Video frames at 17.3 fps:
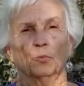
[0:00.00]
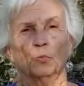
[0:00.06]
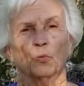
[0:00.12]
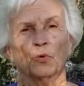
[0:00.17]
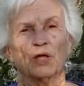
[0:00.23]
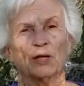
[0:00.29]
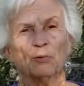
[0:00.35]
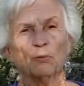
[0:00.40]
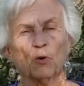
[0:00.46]

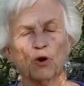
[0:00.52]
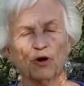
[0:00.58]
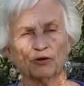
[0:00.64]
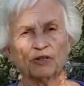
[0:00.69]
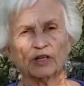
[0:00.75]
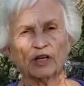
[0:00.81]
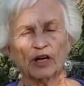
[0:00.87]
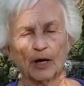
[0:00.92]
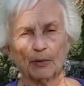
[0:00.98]
we want
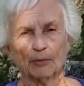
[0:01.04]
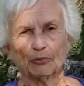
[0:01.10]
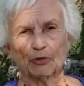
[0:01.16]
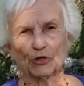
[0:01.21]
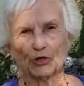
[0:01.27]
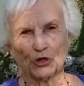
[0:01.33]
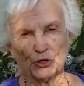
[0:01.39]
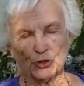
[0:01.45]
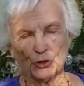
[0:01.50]
to come to
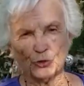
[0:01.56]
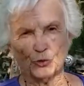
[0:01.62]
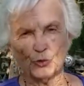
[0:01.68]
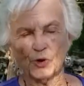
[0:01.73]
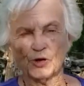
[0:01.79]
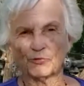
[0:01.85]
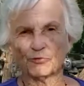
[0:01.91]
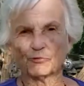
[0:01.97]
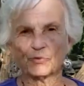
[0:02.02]

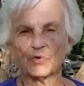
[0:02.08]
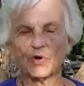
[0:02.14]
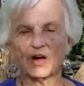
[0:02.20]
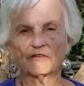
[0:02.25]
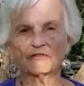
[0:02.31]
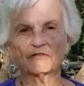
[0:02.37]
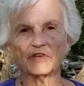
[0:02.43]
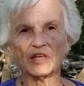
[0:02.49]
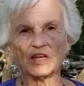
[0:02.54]
you through a
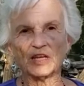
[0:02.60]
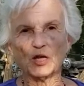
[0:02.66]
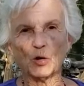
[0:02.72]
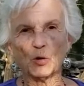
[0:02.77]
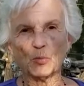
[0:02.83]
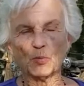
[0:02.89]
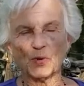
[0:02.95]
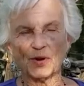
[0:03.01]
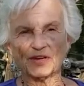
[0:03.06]

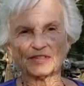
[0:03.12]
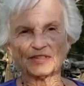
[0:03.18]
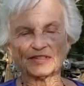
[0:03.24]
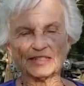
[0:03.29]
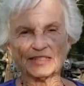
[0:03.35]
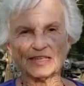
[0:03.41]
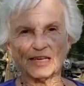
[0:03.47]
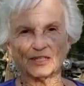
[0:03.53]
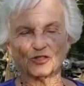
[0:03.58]
video
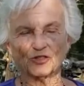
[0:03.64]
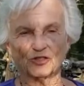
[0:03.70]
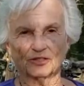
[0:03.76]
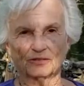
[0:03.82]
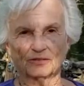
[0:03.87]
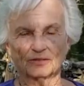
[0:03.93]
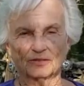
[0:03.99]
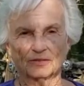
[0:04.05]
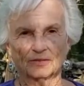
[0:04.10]
presentation.
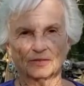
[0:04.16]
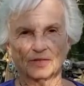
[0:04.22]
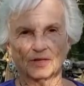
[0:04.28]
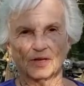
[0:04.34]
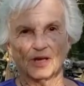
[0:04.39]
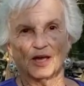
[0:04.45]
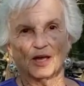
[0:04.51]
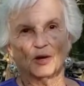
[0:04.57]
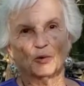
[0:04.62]

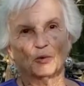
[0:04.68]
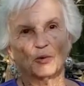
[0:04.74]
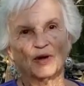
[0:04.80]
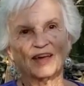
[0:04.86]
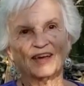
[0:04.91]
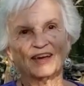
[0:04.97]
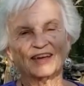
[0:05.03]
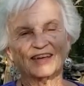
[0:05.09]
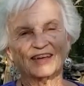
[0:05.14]

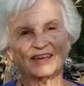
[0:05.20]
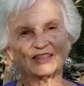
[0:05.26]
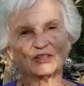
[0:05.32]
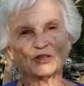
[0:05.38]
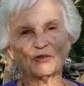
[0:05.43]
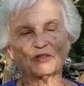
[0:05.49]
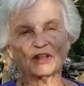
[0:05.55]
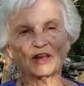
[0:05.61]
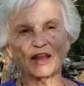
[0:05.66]
We at Kids
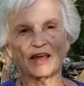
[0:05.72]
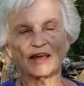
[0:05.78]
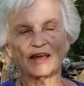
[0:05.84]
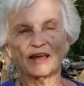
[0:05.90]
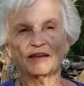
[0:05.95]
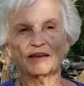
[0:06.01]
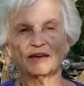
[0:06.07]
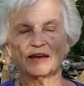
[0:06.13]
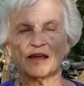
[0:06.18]
on the
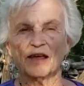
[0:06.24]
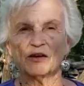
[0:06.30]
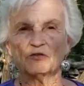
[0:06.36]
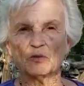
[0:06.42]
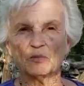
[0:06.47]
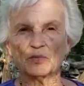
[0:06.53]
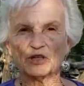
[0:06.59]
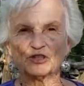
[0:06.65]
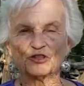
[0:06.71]
Land have a
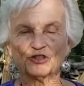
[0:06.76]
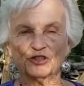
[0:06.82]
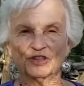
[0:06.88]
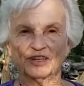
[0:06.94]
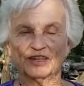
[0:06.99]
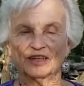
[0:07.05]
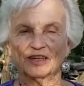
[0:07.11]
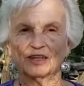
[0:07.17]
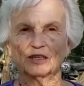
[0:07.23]
mission,
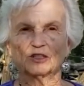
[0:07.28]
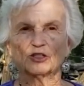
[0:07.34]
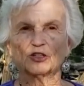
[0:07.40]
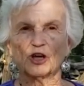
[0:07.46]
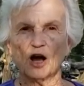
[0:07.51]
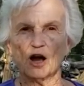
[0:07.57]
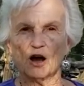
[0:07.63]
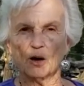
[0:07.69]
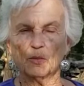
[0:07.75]
a
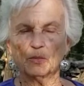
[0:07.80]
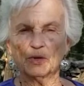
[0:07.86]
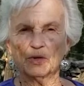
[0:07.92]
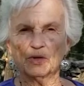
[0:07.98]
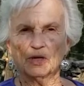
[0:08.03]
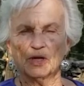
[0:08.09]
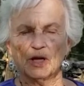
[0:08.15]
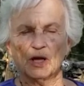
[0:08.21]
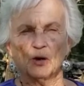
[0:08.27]
job.
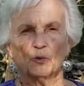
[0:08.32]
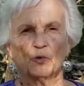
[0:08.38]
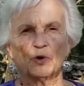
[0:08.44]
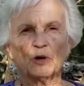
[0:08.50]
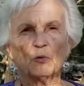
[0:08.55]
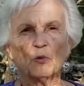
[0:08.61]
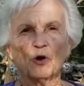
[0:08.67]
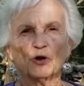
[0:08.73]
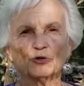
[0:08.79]
We
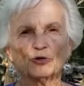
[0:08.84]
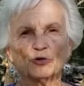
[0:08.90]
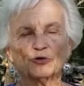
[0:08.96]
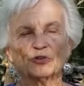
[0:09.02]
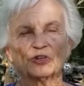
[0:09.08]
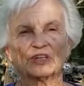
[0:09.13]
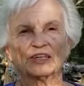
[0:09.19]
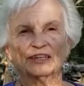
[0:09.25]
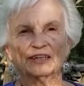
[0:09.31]
want you
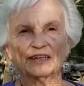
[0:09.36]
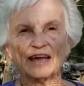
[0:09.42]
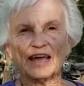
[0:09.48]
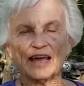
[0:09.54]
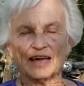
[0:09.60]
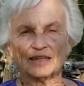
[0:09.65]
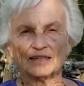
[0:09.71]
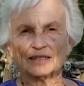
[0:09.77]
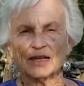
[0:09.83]
to
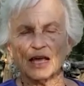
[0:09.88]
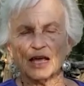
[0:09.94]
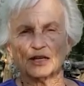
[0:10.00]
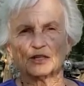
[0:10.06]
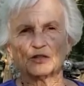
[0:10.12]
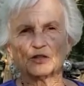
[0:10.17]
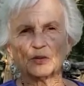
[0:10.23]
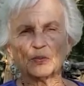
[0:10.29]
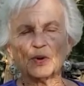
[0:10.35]
connect
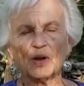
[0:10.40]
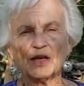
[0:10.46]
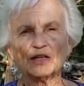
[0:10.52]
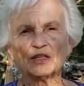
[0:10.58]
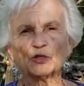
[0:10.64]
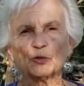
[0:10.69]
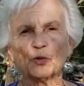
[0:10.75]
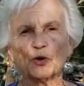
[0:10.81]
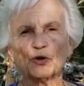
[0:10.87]
to the
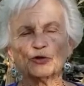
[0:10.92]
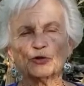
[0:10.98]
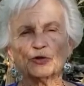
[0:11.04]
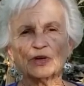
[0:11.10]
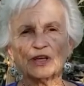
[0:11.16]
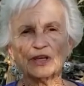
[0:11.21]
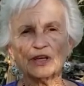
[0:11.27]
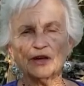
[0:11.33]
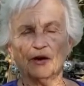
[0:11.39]
place where you
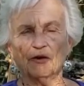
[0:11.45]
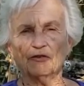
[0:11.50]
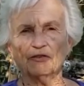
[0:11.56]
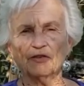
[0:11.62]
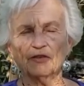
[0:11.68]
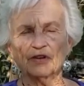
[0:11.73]
live.